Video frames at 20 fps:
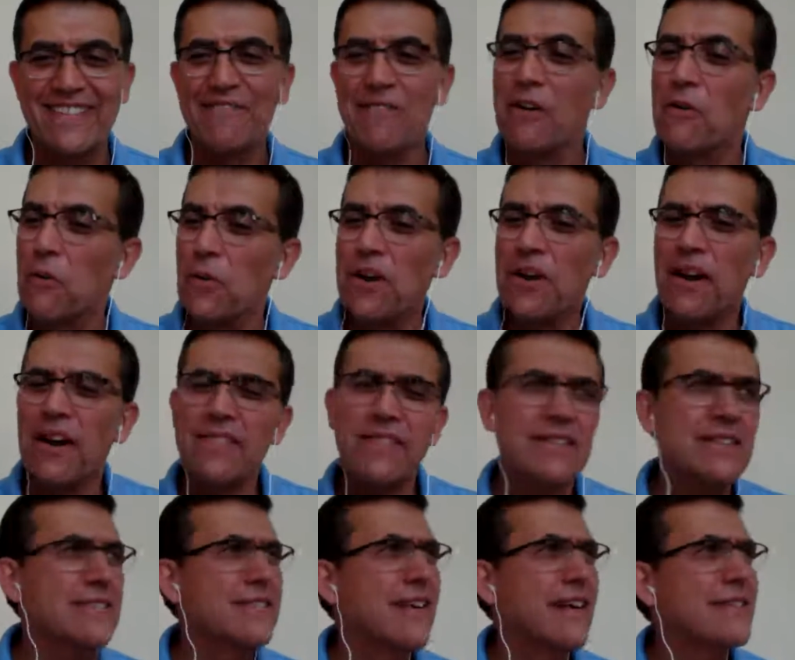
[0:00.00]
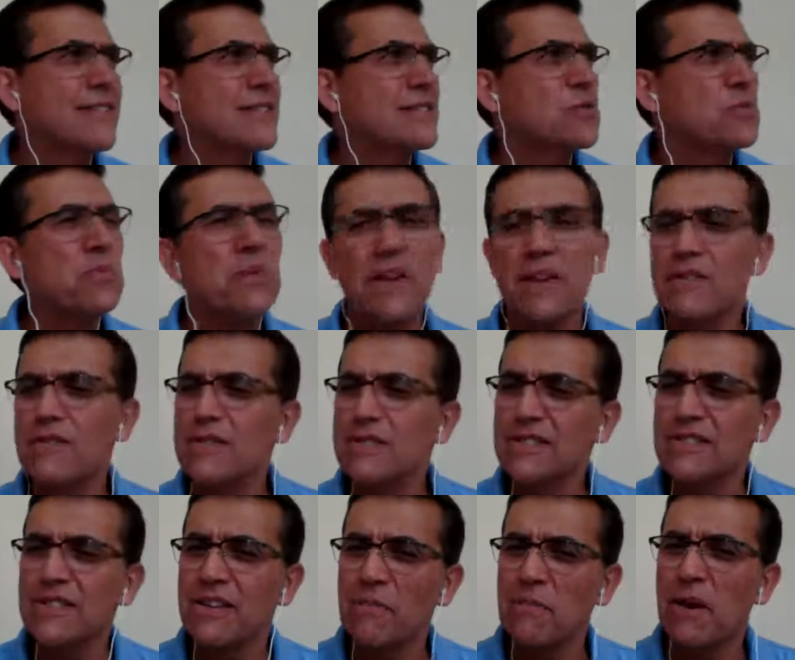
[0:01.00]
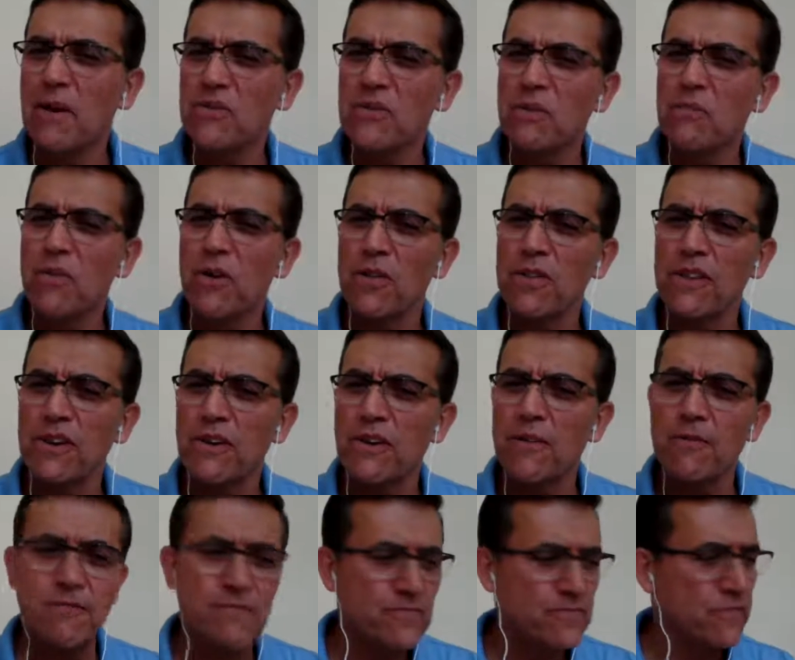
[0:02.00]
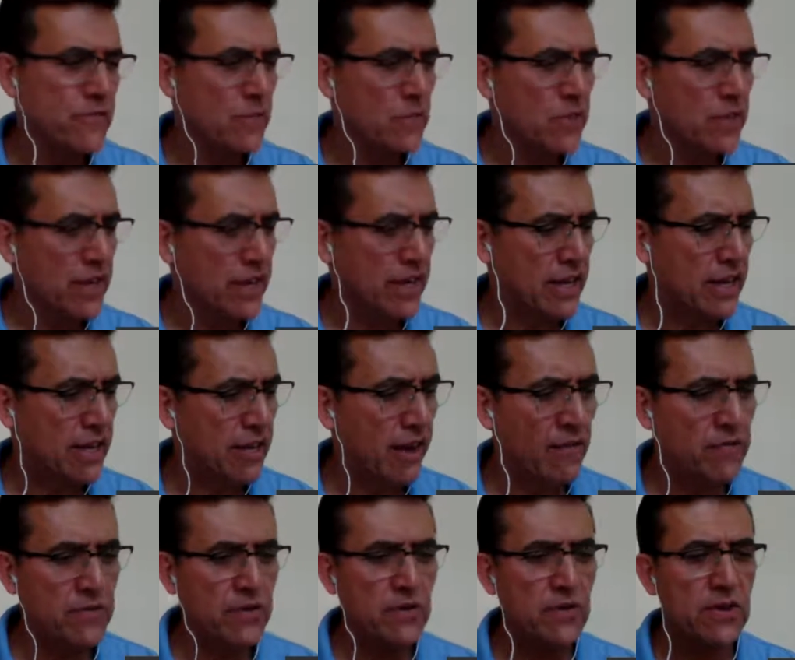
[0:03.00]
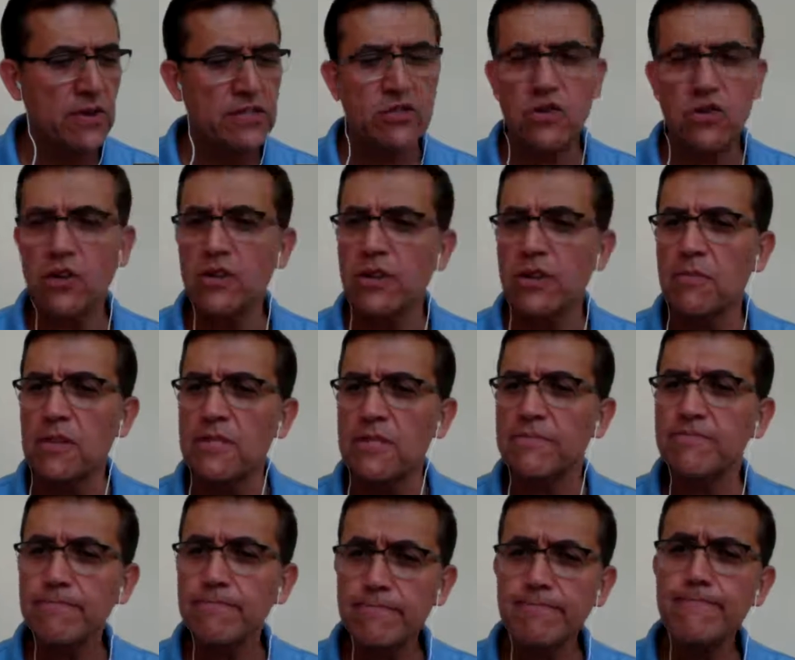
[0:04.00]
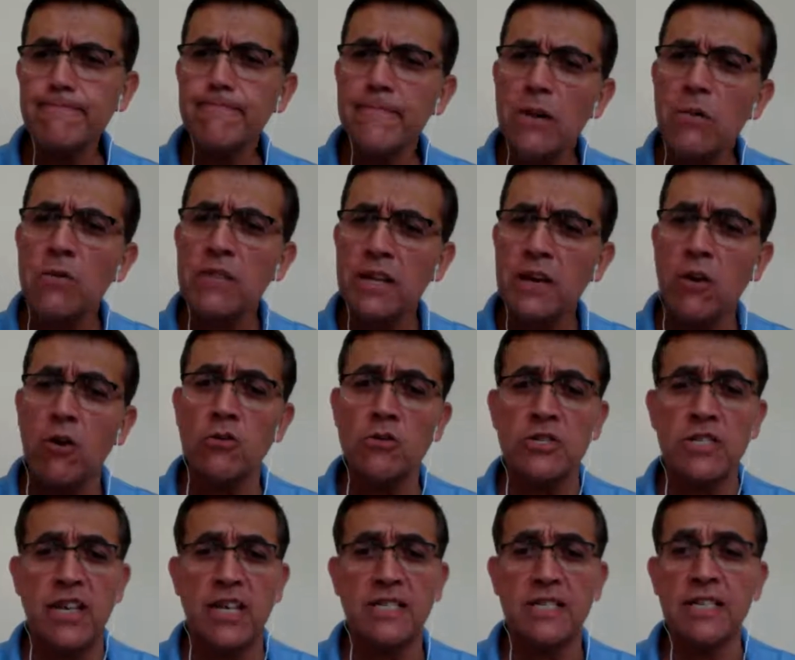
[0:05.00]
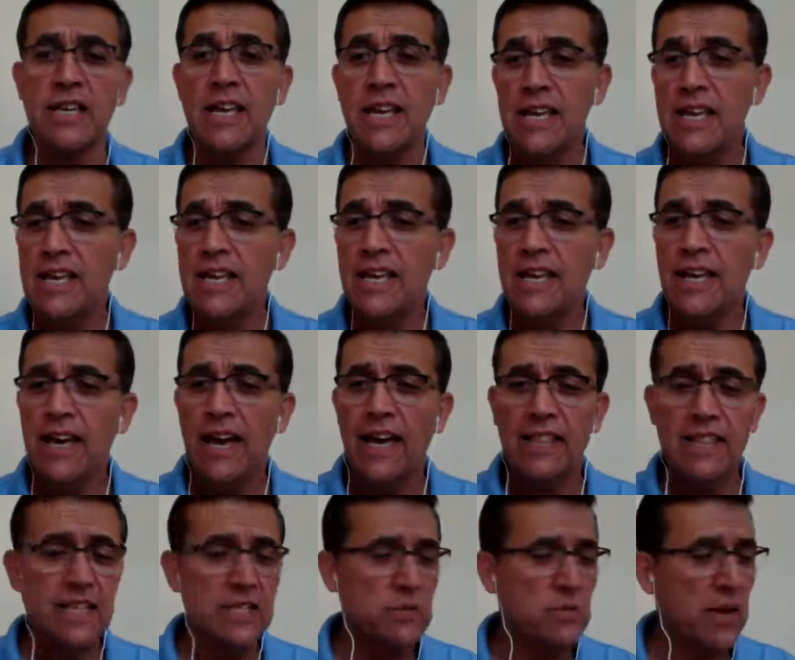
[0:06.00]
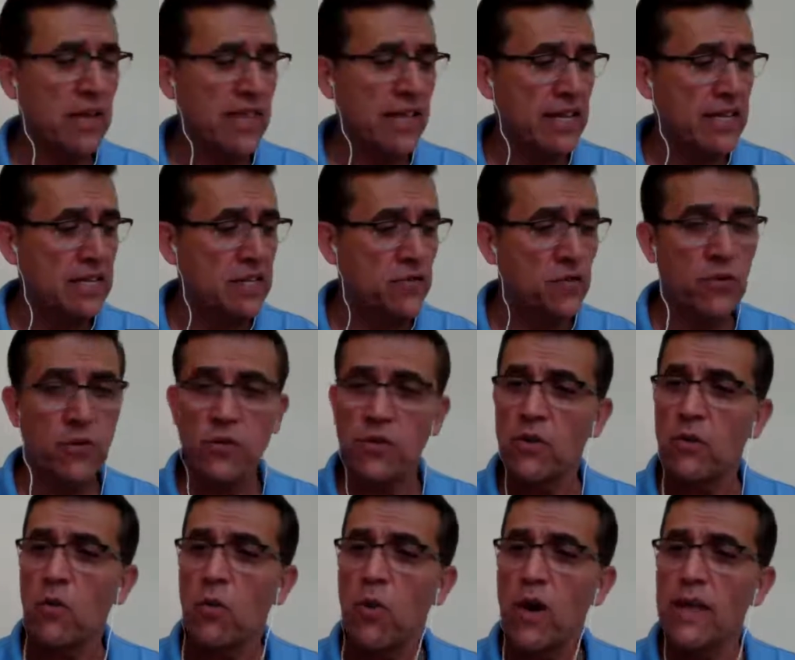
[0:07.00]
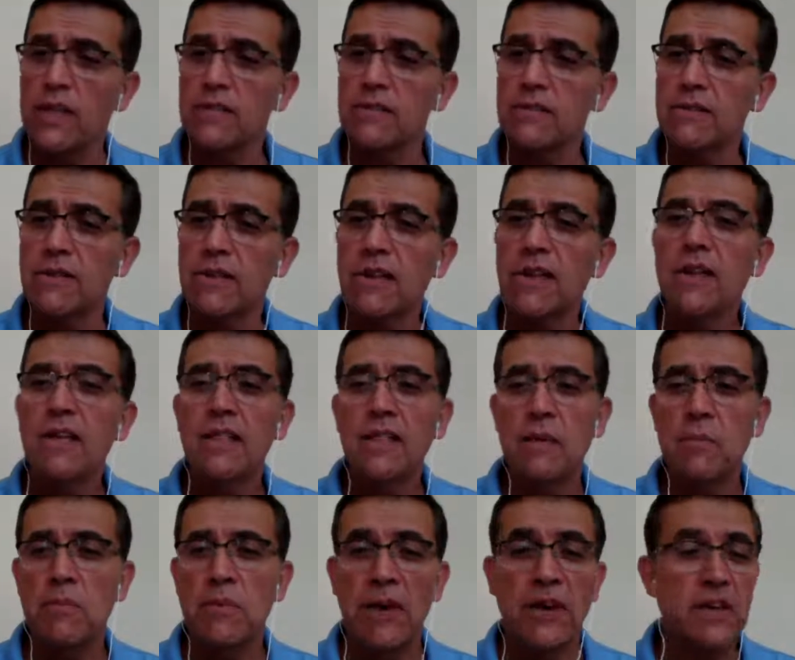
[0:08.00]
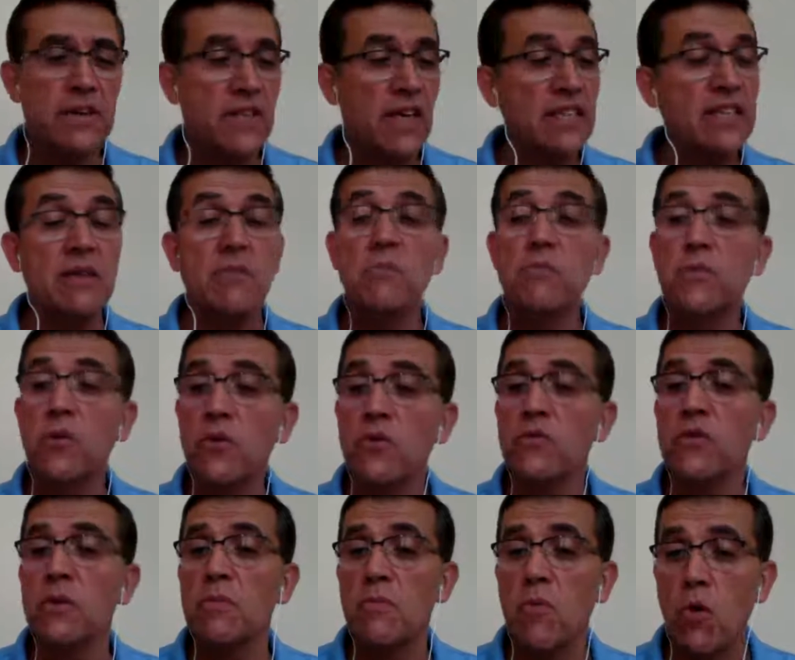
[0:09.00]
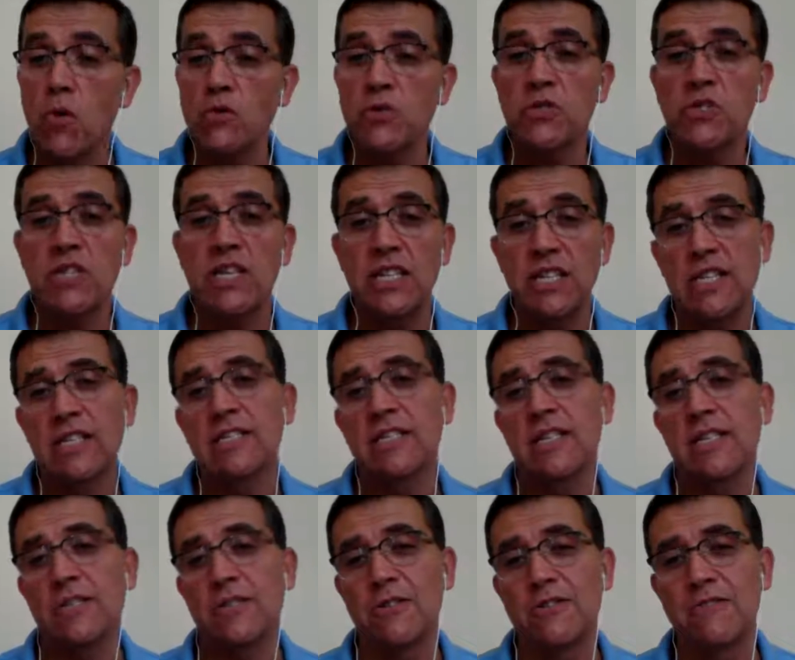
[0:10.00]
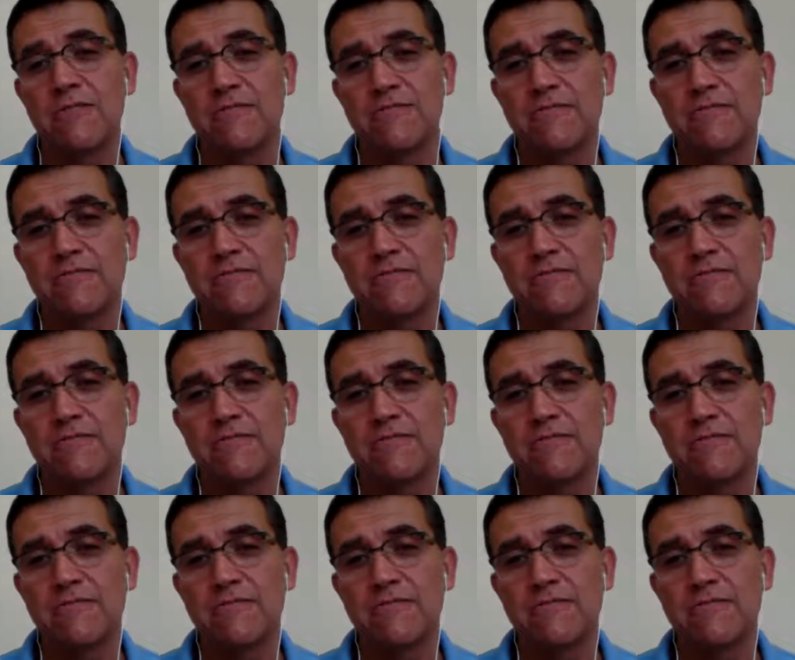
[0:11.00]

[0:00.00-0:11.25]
We had that experience about a month ago with the kid after a tournament, when the coach says, and this medal is for the one player that improved the most in this season.